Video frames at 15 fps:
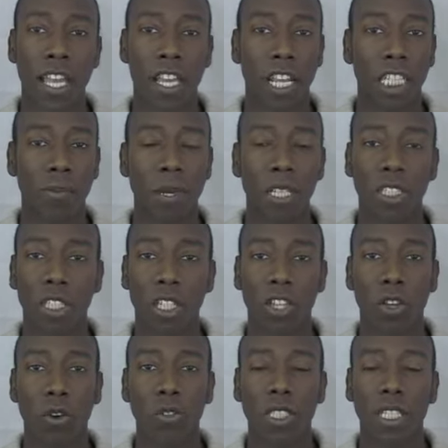especially
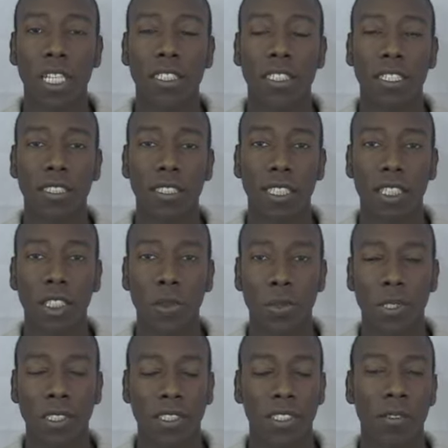those in his
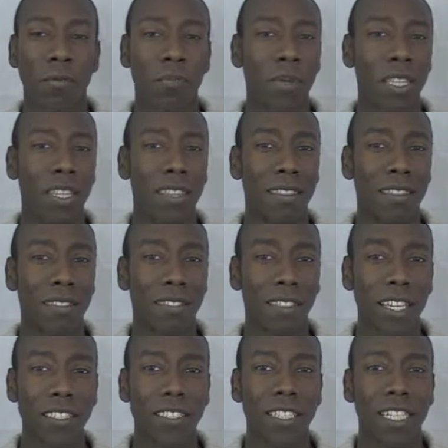constituency. But
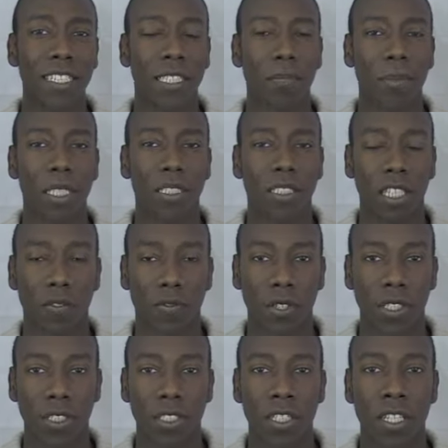this is a bit
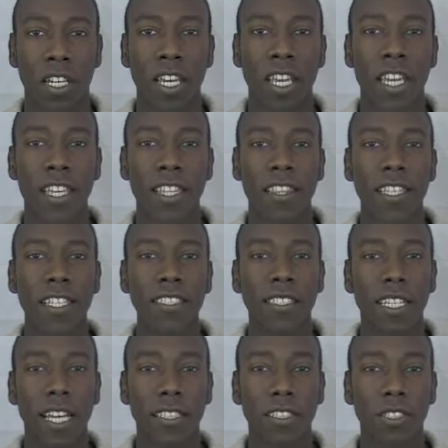different these
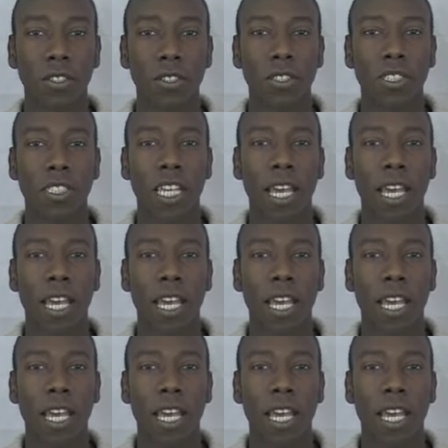dancers